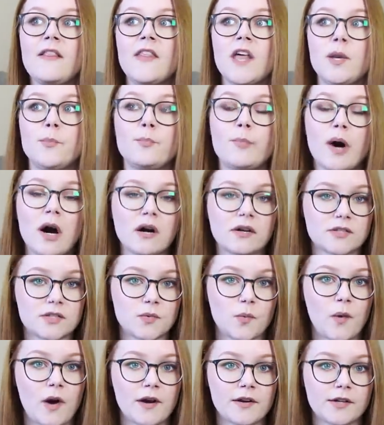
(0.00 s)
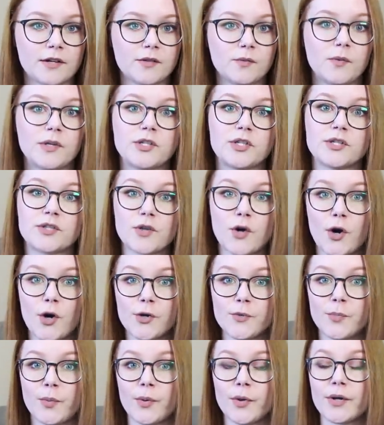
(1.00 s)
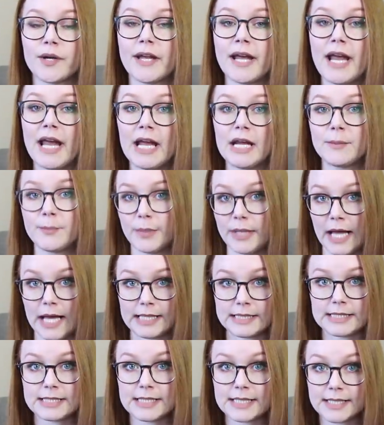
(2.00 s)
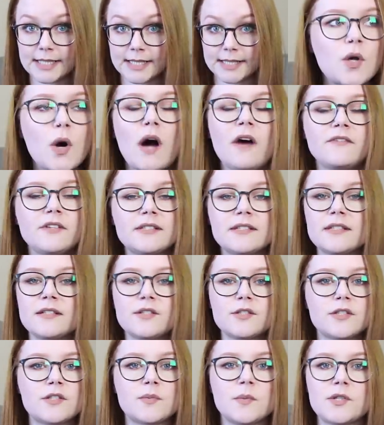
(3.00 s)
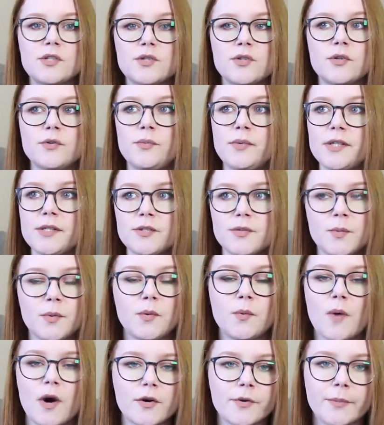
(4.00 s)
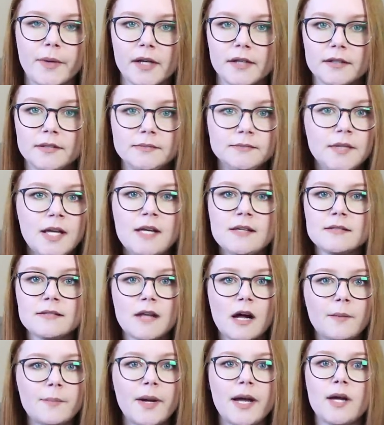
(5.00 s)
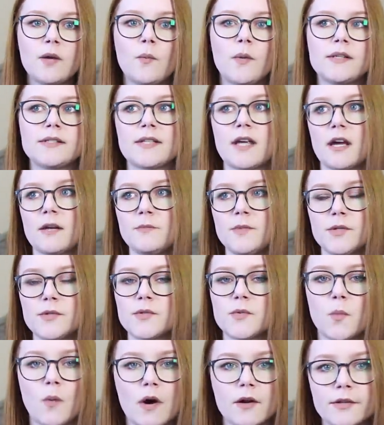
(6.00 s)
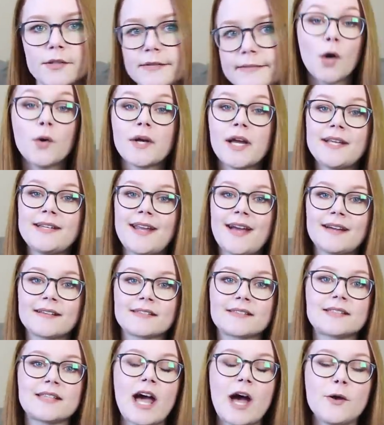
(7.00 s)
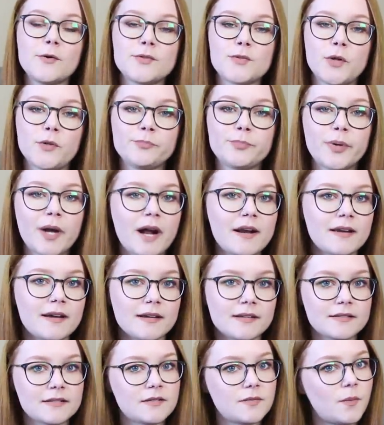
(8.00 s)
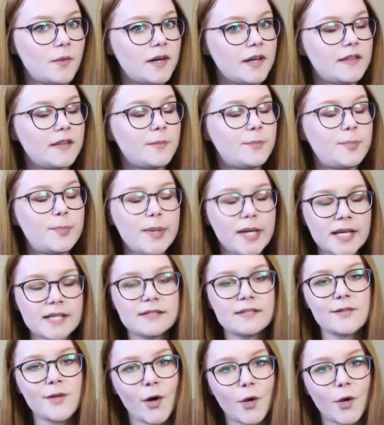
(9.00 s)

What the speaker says: than boxed water, which is cardboard and plastic. So obviously just switch to a reusable water bottle. Stop buying one-time use water. Okay, next, household products. One of the biggest